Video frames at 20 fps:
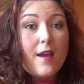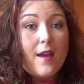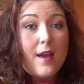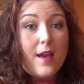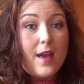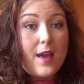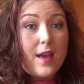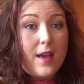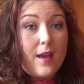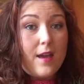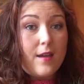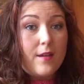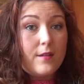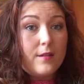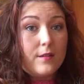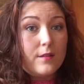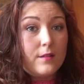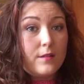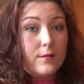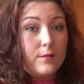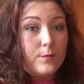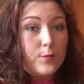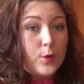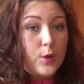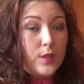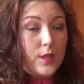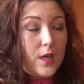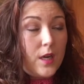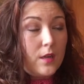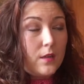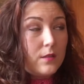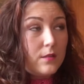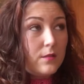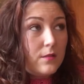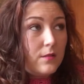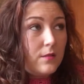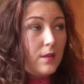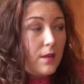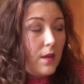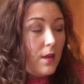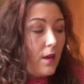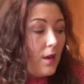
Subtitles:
hair products.